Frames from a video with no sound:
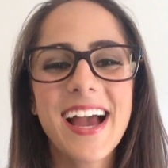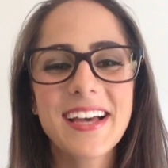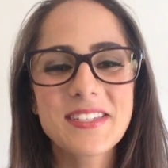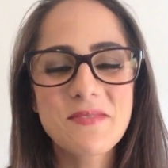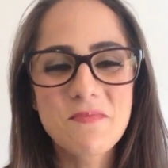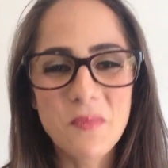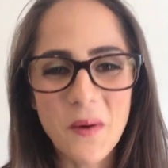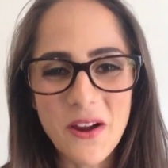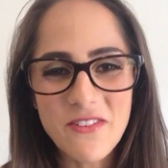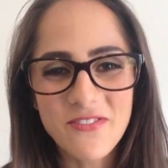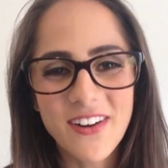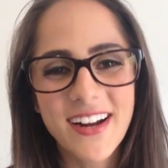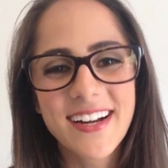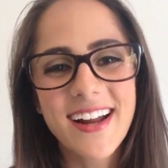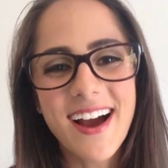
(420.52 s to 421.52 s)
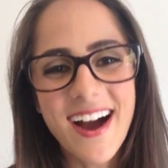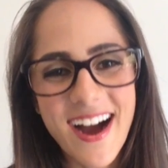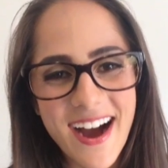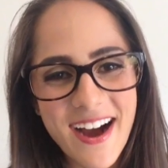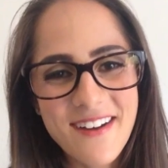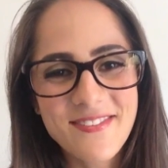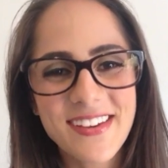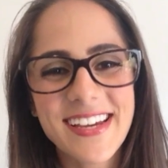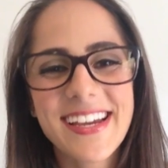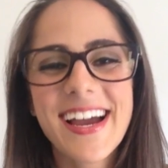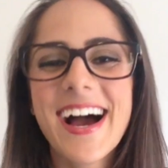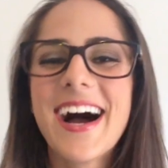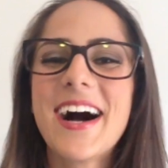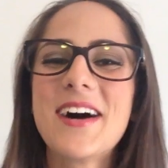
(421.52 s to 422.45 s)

has a boyfriend, Harvey.